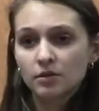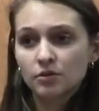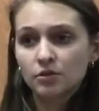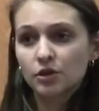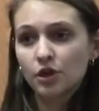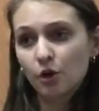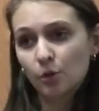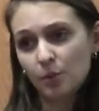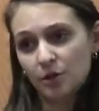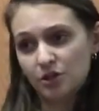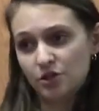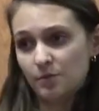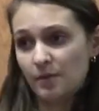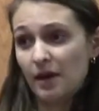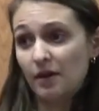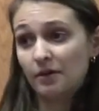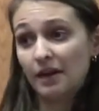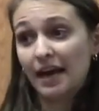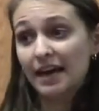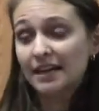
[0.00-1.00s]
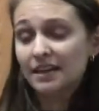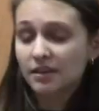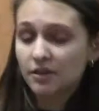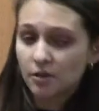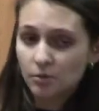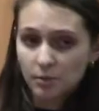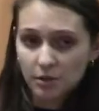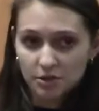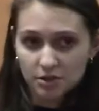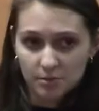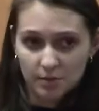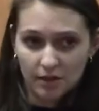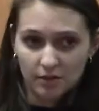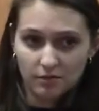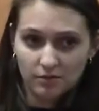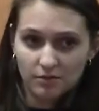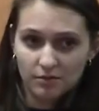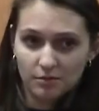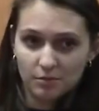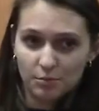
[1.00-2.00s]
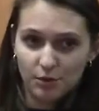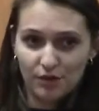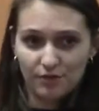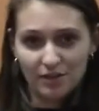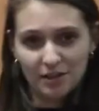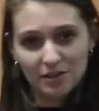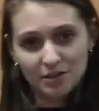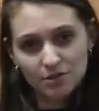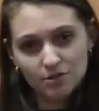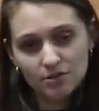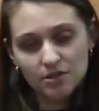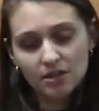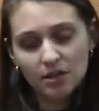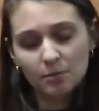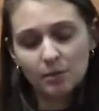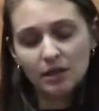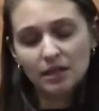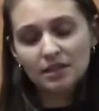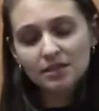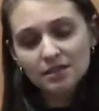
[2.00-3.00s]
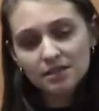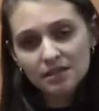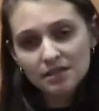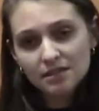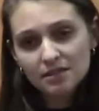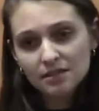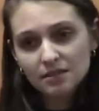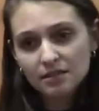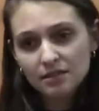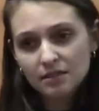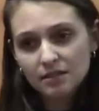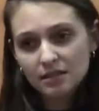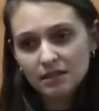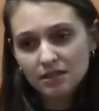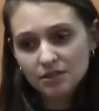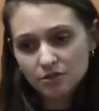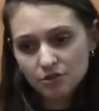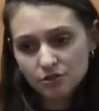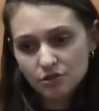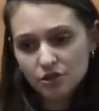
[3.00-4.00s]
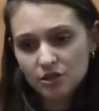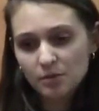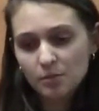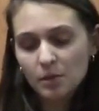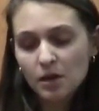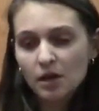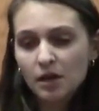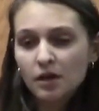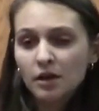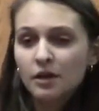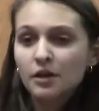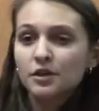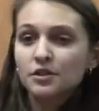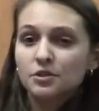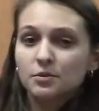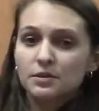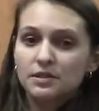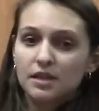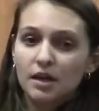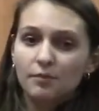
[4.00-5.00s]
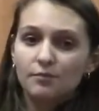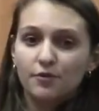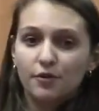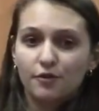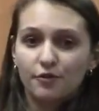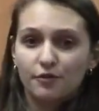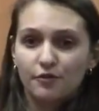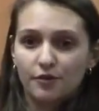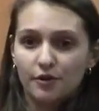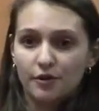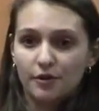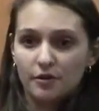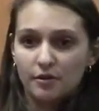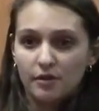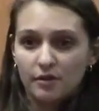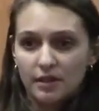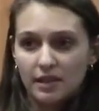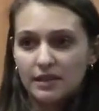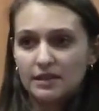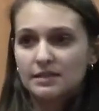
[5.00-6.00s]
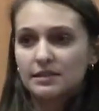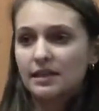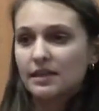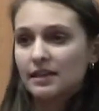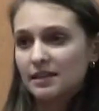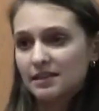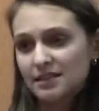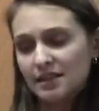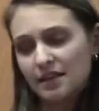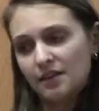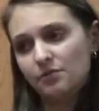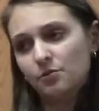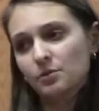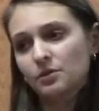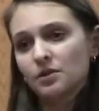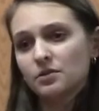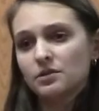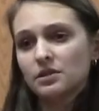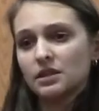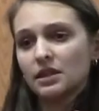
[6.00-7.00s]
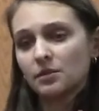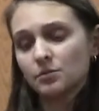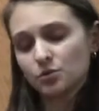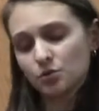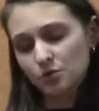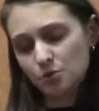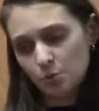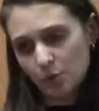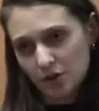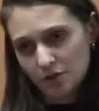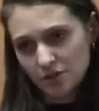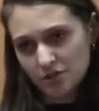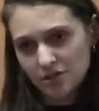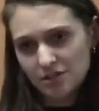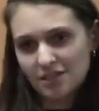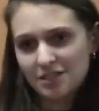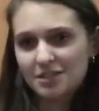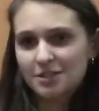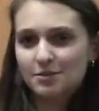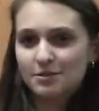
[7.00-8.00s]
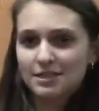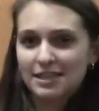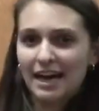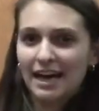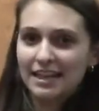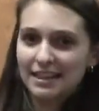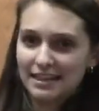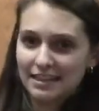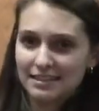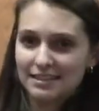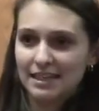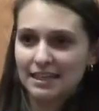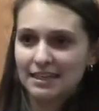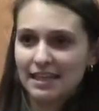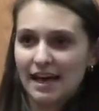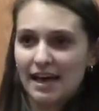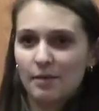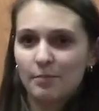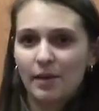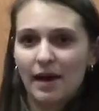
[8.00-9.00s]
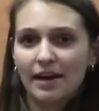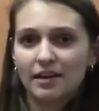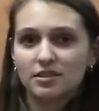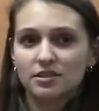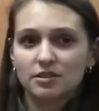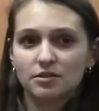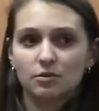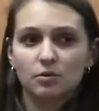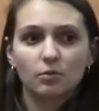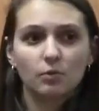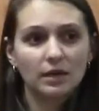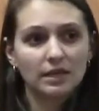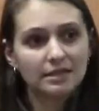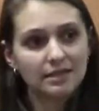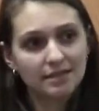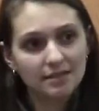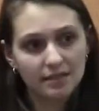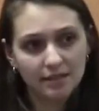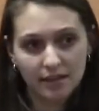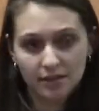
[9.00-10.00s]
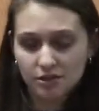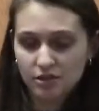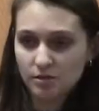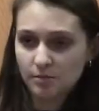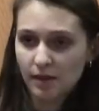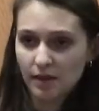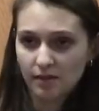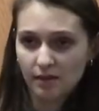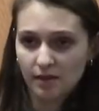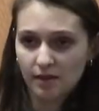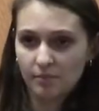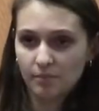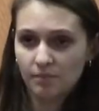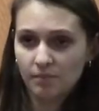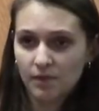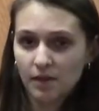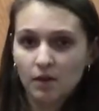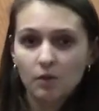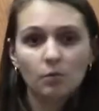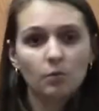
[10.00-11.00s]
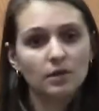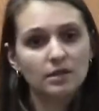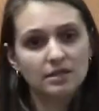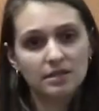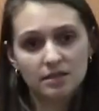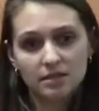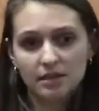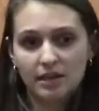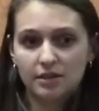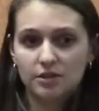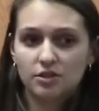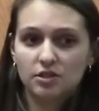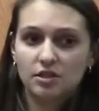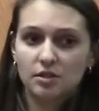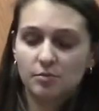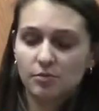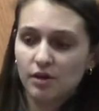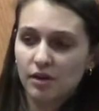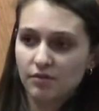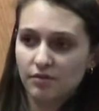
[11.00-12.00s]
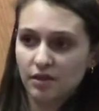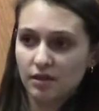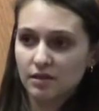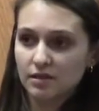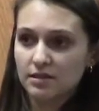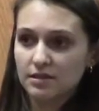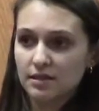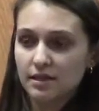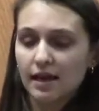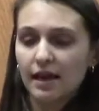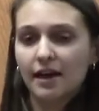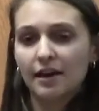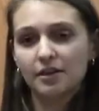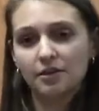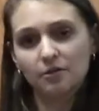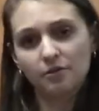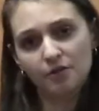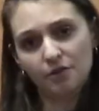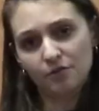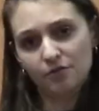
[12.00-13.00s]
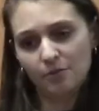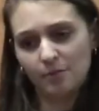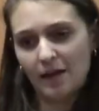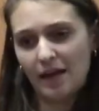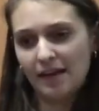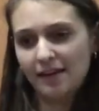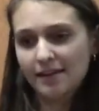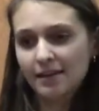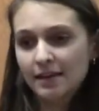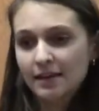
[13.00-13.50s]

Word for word: know much about. I didn't know much about Moravian history coming into this internship, so it's helpful for things, like I said, everyone knows the name George Washington. You tie things like that back to what is this connection to Bethlehem? What is this connection to the Moravians? How do you learn from that?